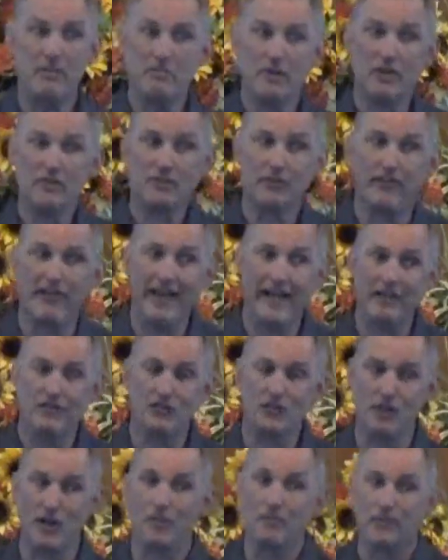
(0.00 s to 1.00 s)
He must have
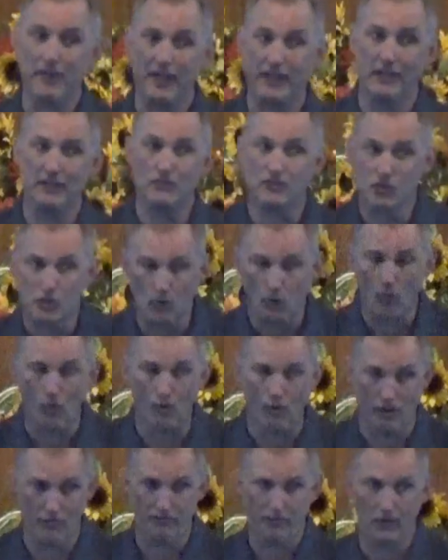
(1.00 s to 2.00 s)
had something in
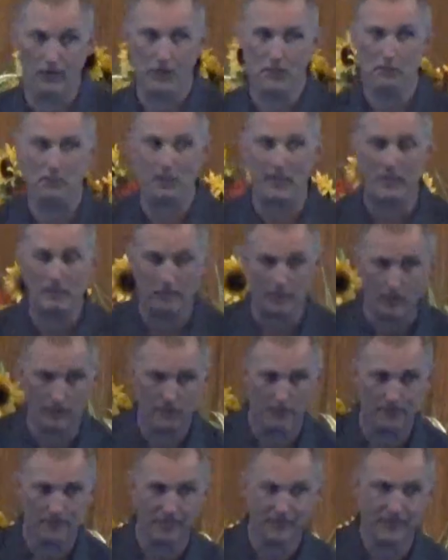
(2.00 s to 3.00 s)
store for His
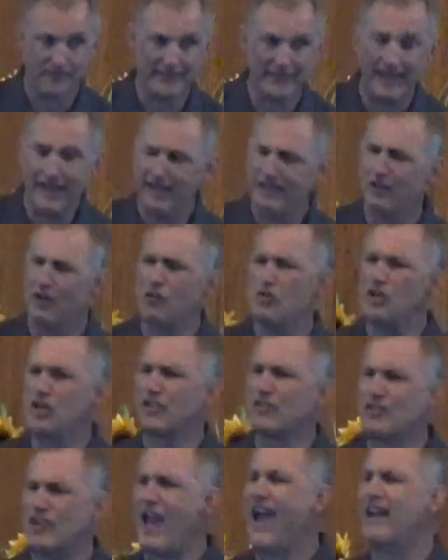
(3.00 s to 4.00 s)
people. God
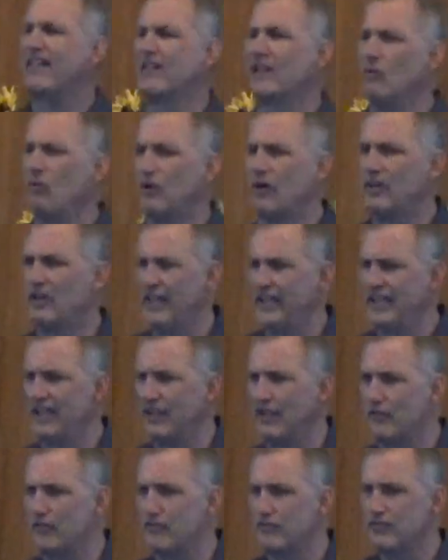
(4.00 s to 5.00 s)
knows exactly where to
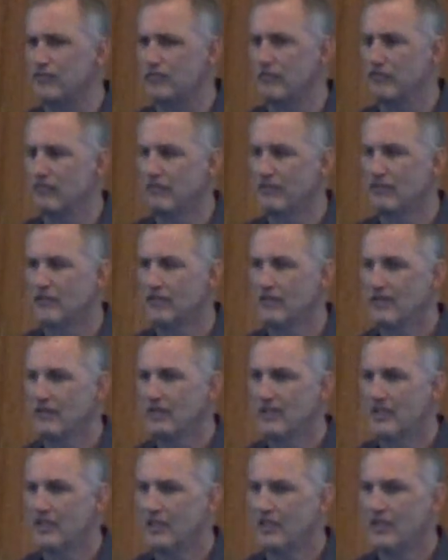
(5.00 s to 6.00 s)
lead us.
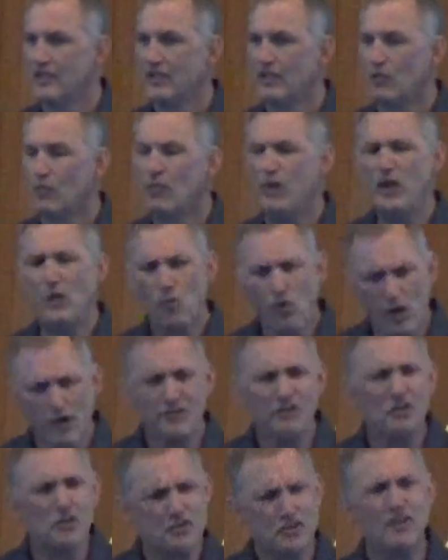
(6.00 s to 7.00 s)
We
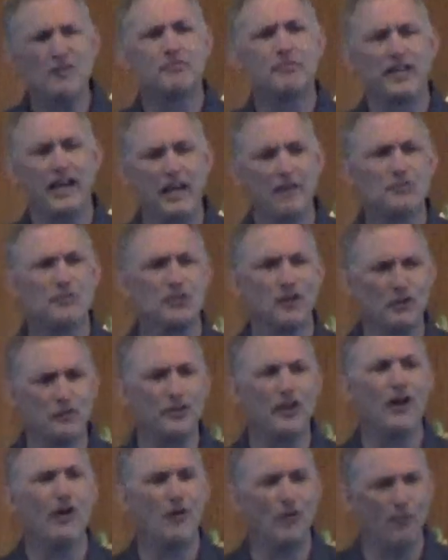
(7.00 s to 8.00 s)
wonder sometimes,
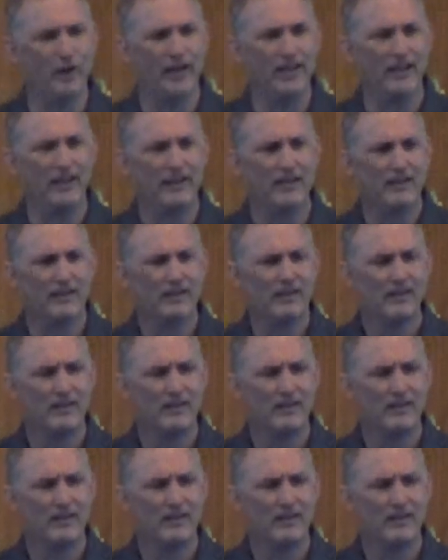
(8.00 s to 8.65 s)
though, don't we?